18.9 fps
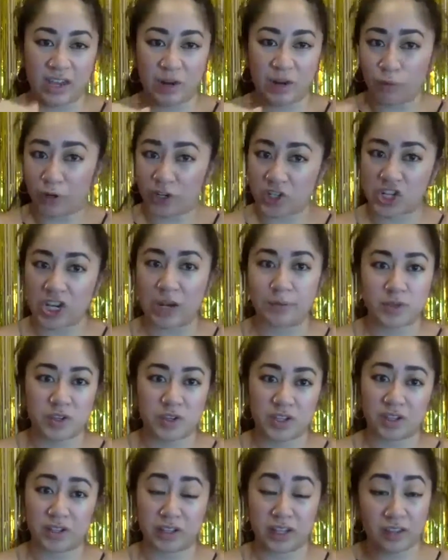and what jobs are they
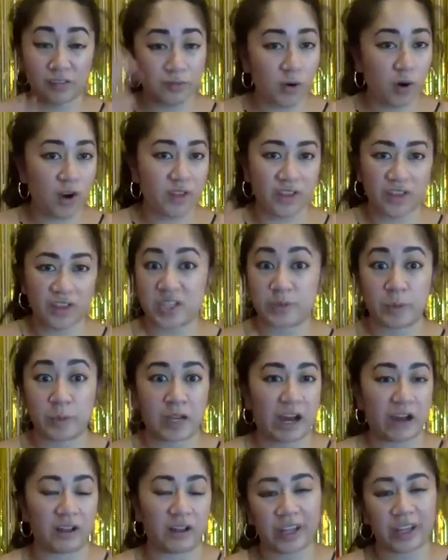looking for, and they'll spit
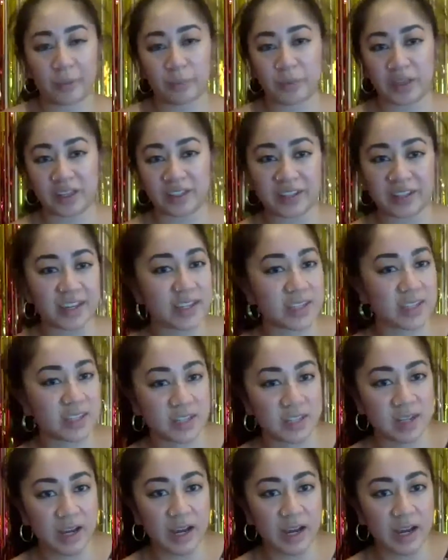out like a big list.